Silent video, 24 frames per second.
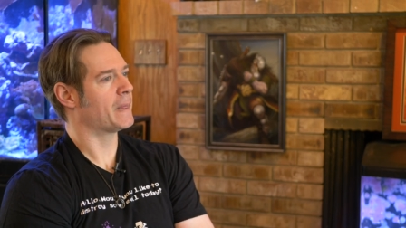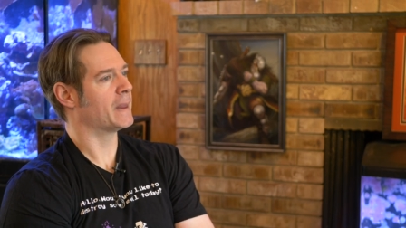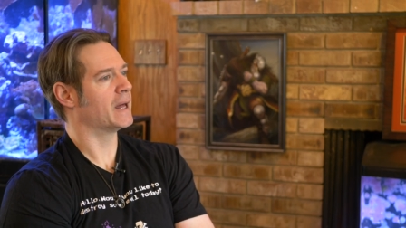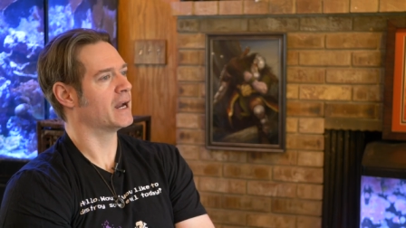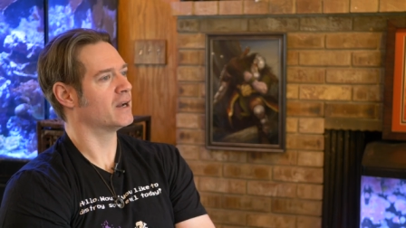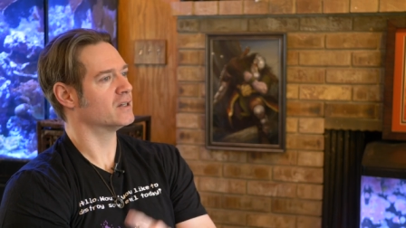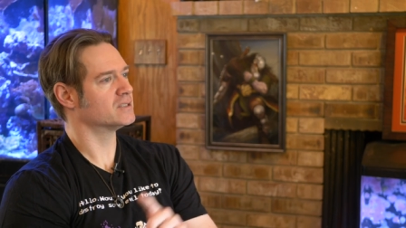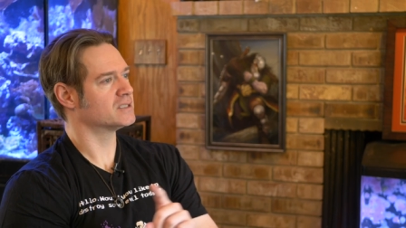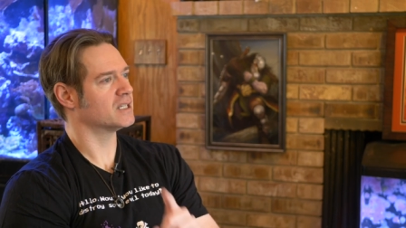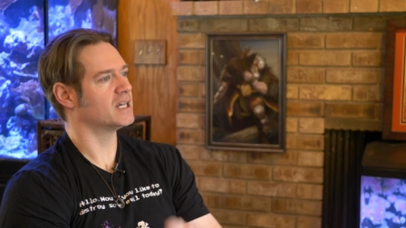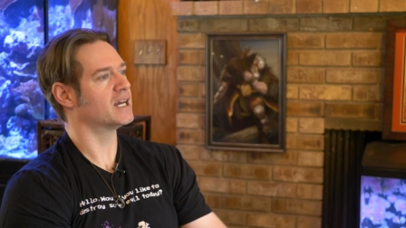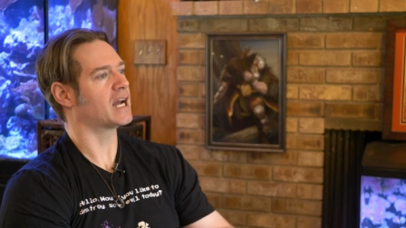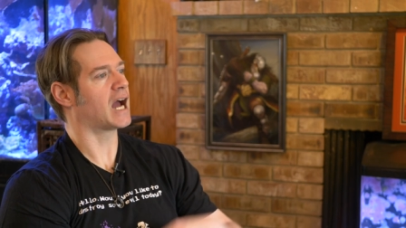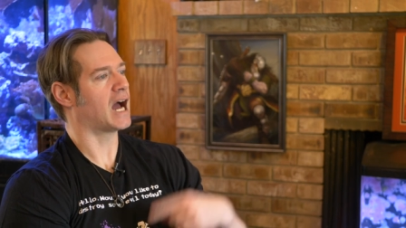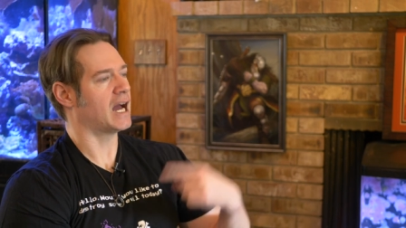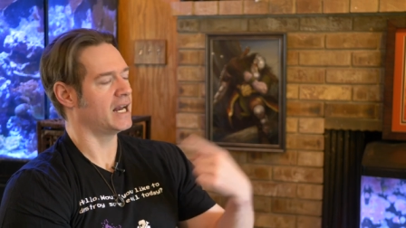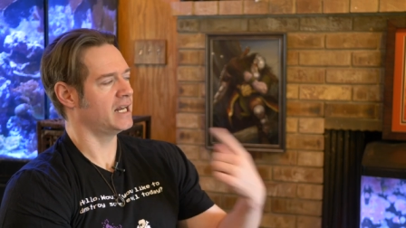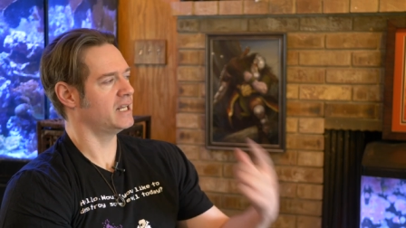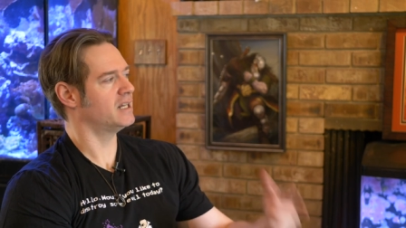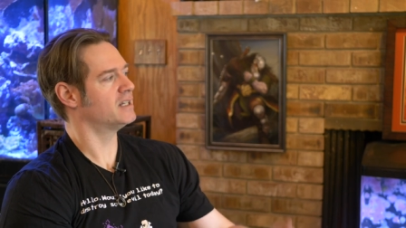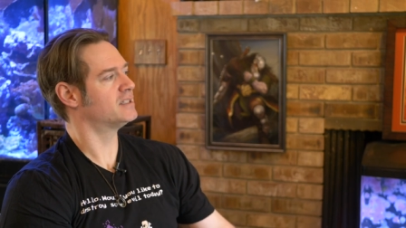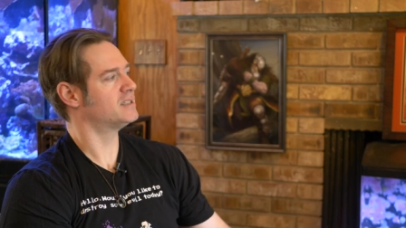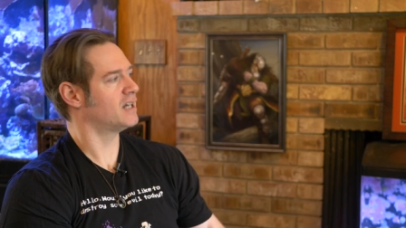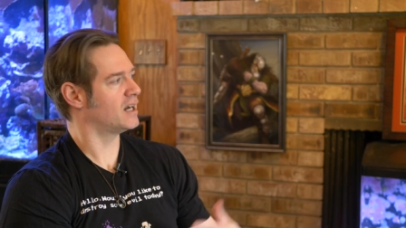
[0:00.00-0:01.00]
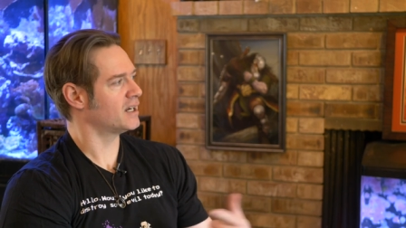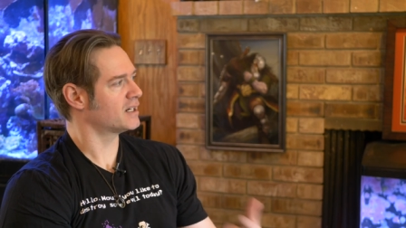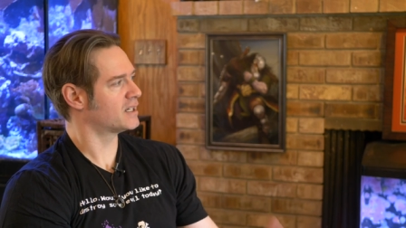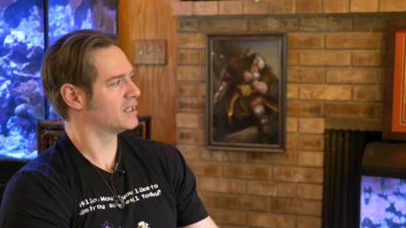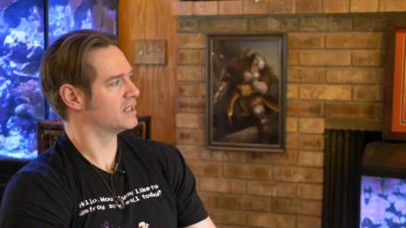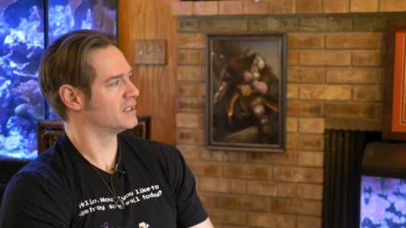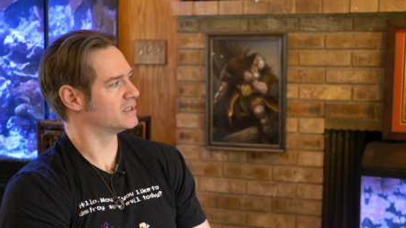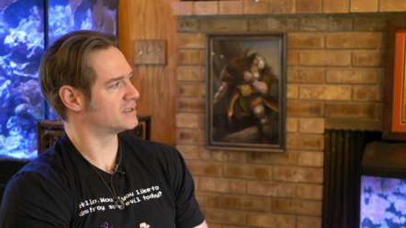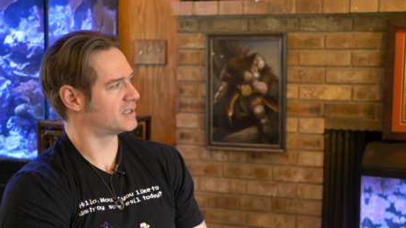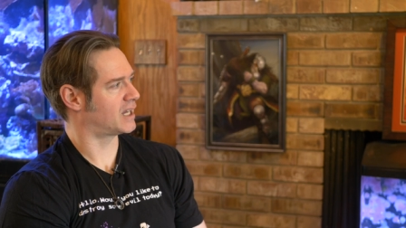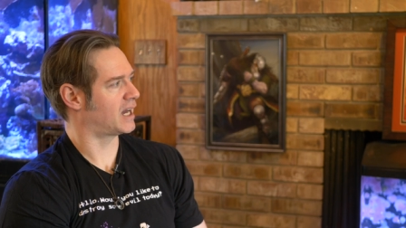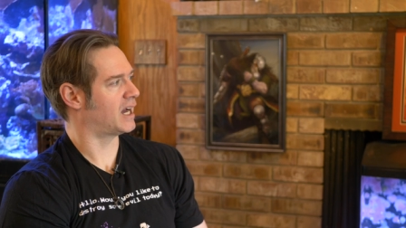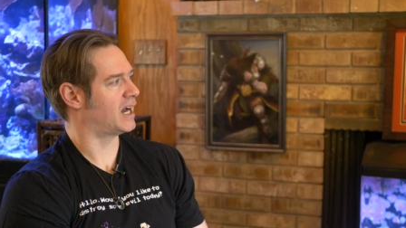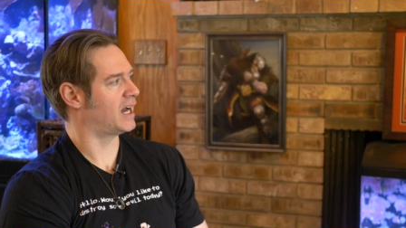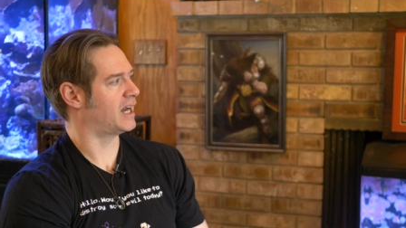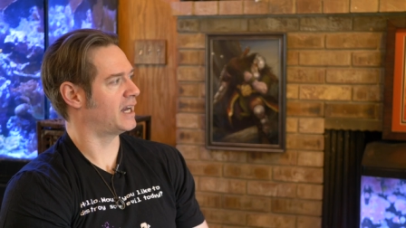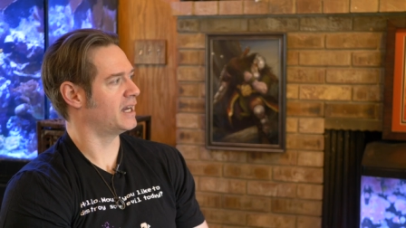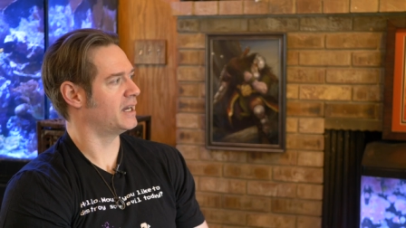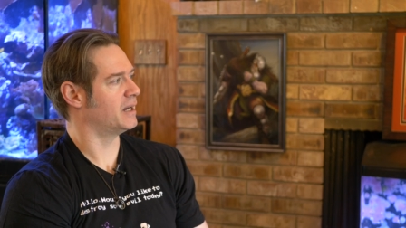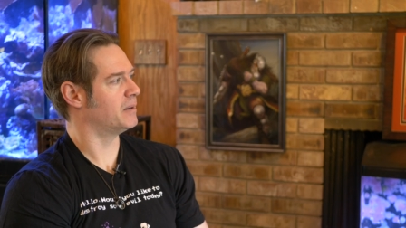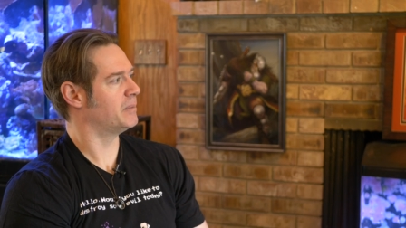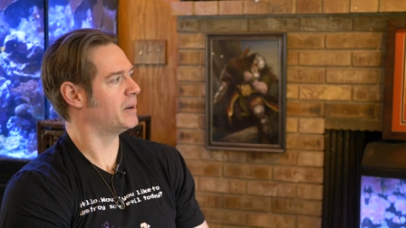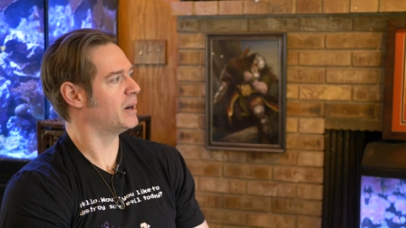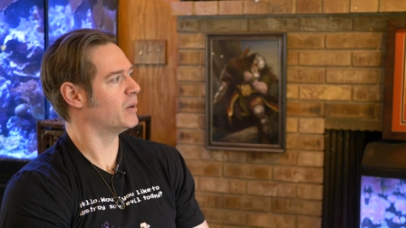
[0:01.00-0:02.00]
And I was like, I need to talk to this
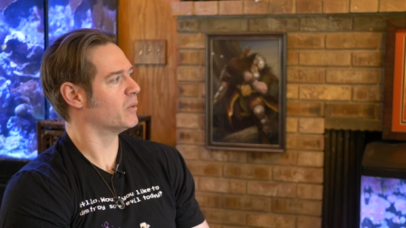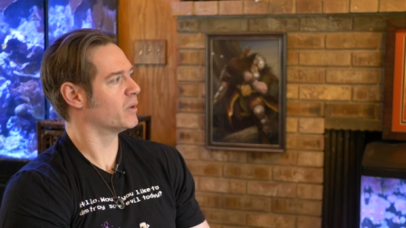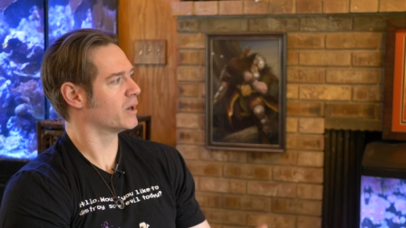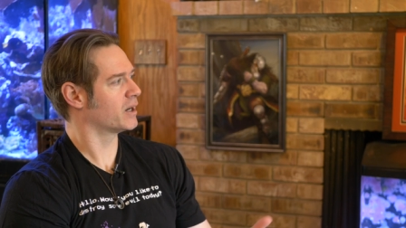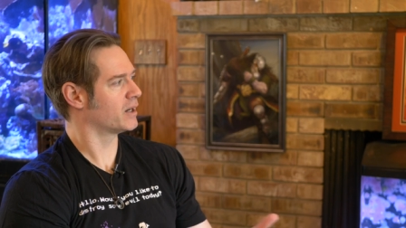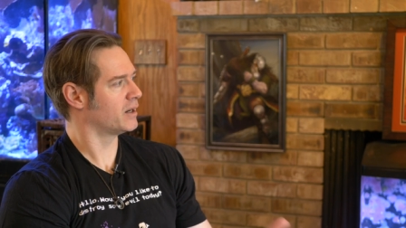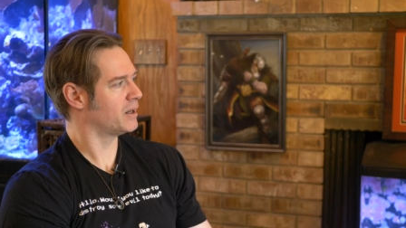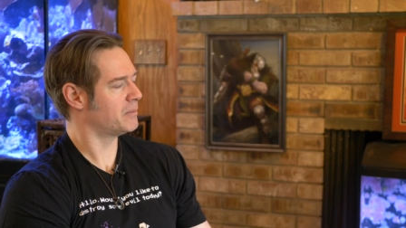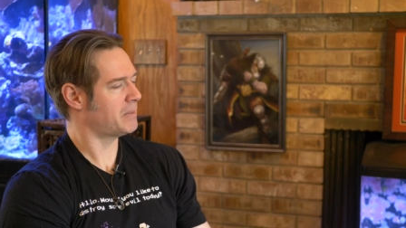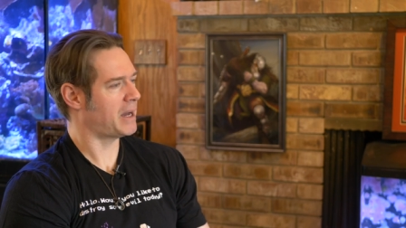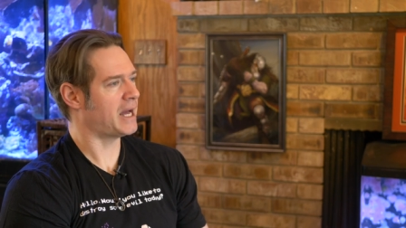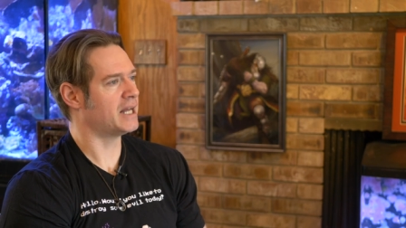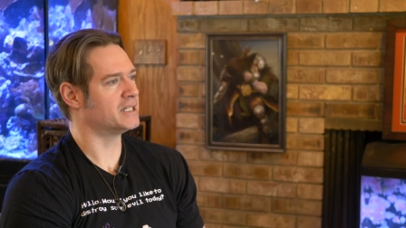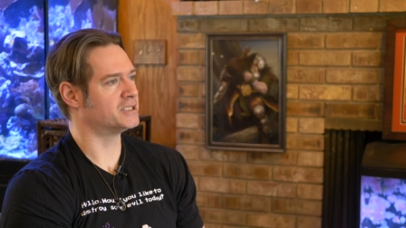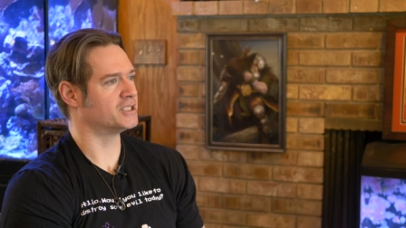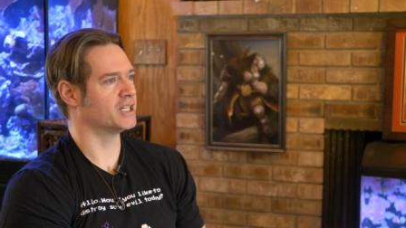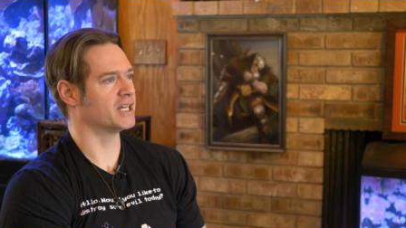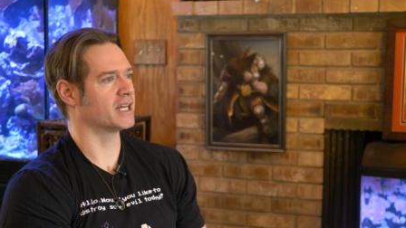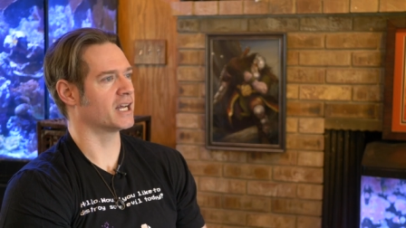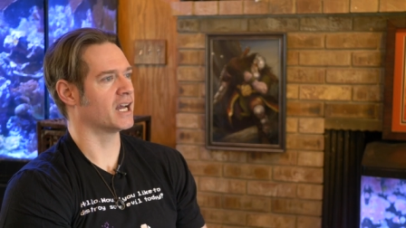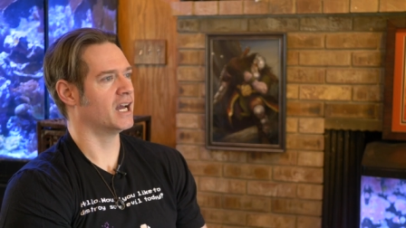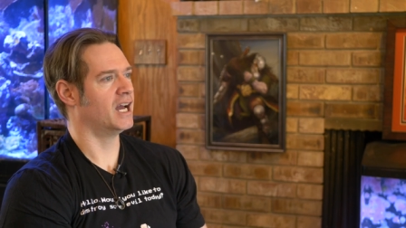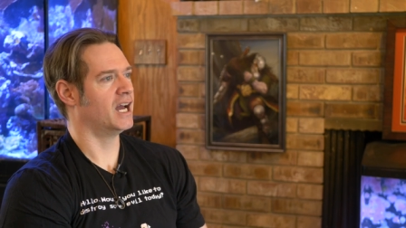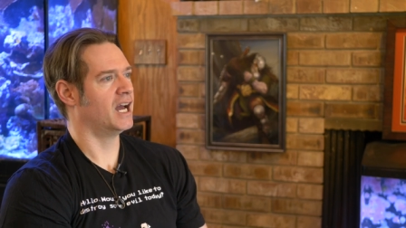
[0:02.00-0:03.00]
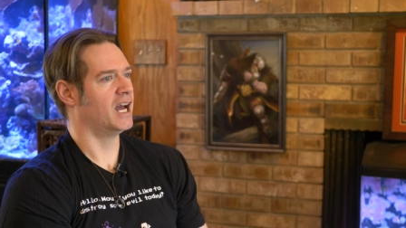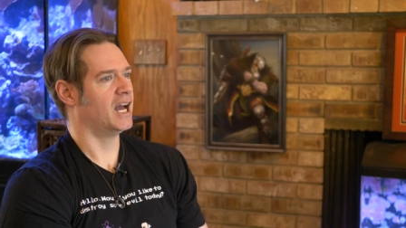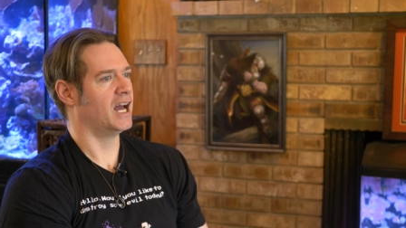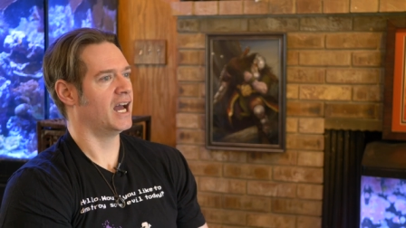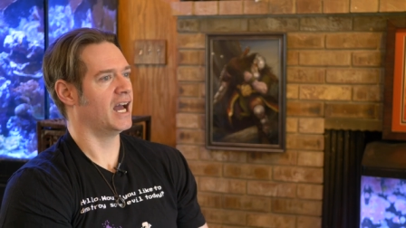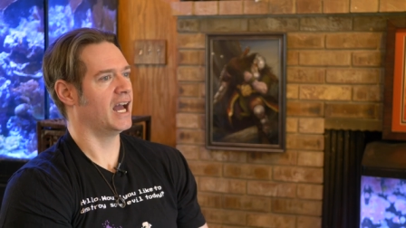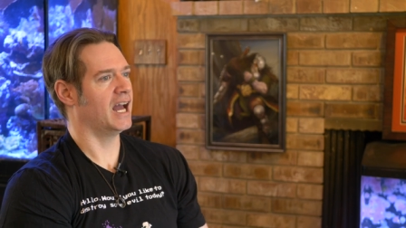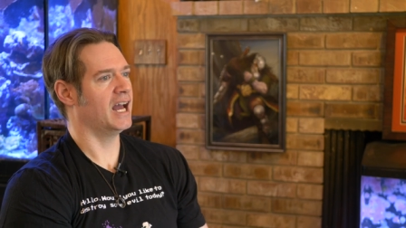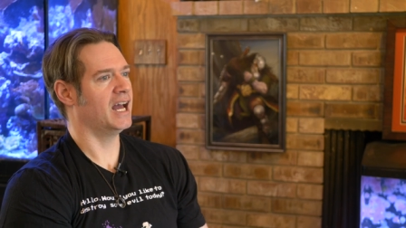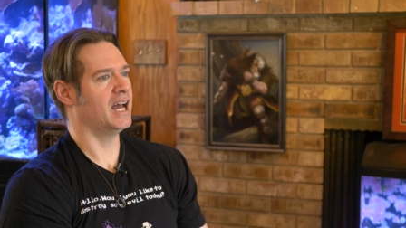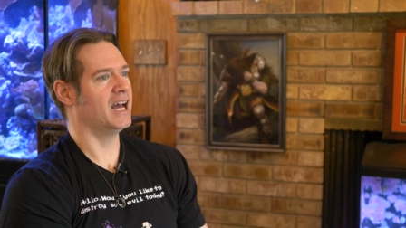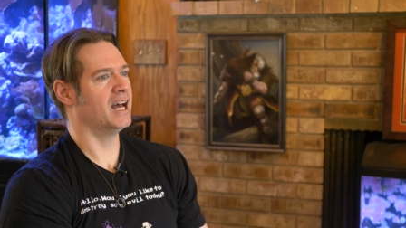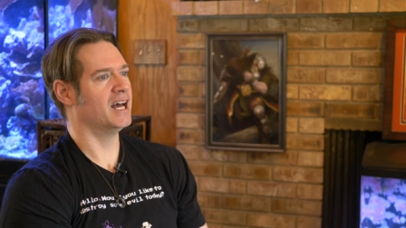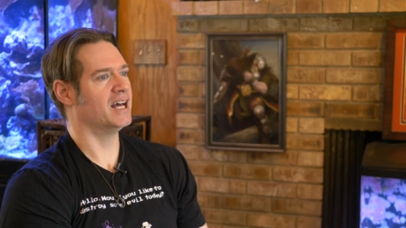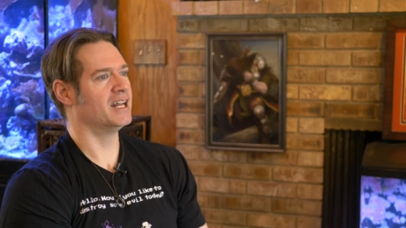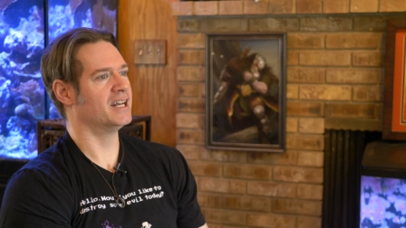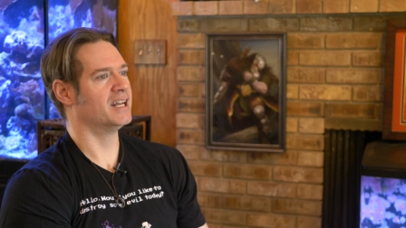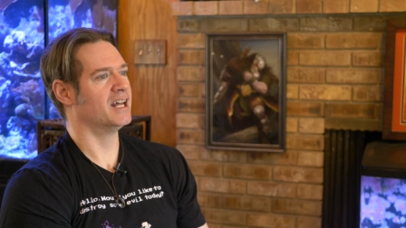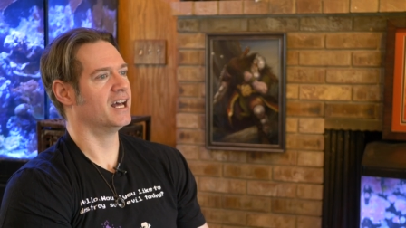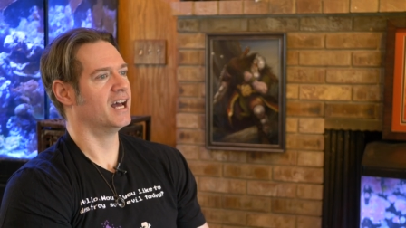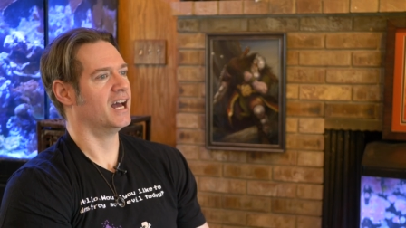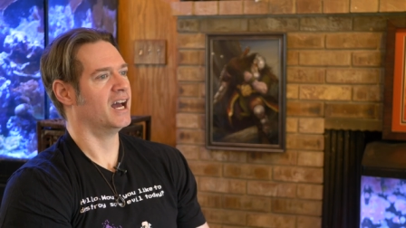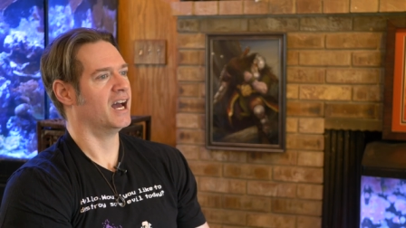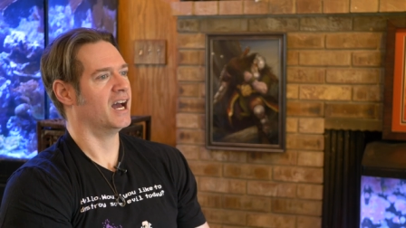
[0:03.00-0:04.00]
guy about working on magic.
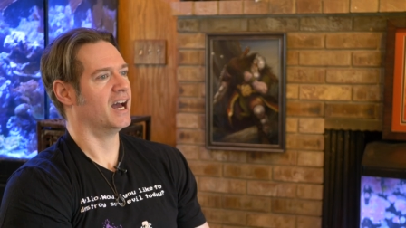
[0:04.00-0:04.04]
And